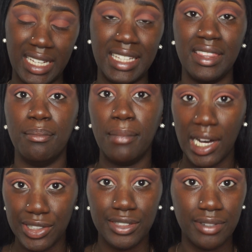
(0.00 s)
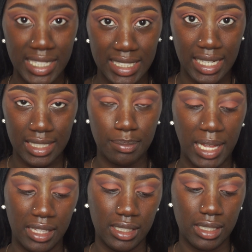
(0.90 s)
in the Modern Renaissance
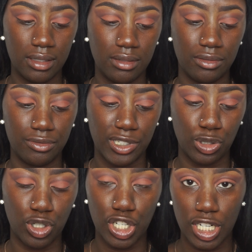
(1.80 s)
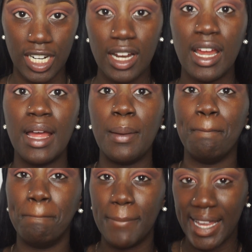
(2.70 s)
palette, Realgar,
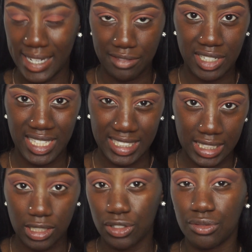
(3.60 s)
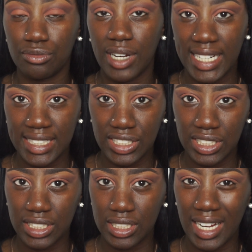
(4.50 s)
and I realized it looks
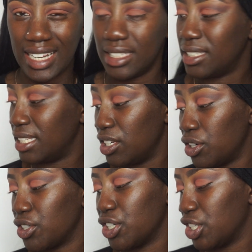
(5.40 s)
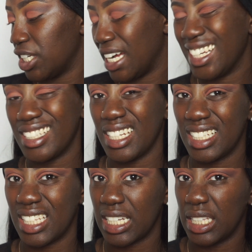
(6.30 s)
reddish. I see on her eyes that
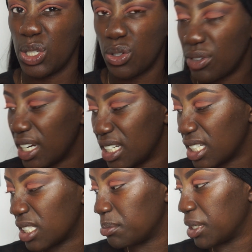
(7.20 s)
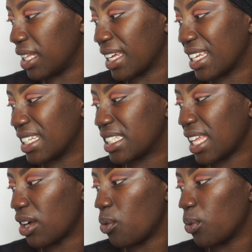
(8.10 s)
it's like a little reddish, but like it's
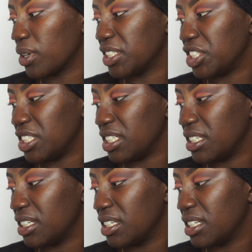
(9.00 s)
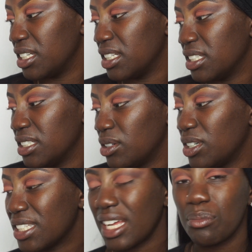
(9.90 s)
like orangey.
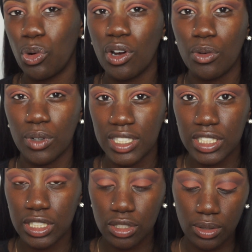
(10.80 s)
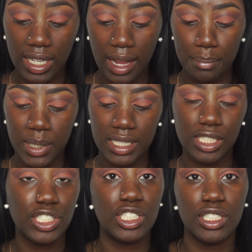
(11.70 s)
It's like more orangey, so then I
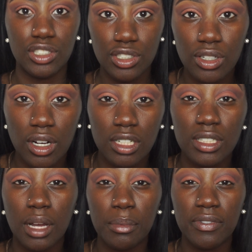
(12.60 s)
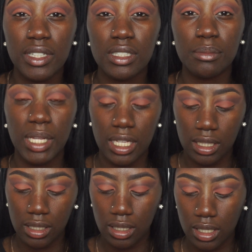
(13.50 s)
mixed ginger on top of it to make
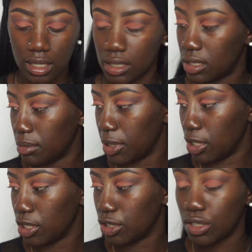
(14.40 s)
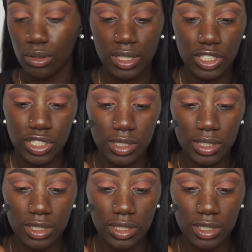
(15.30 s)
it look similar. So the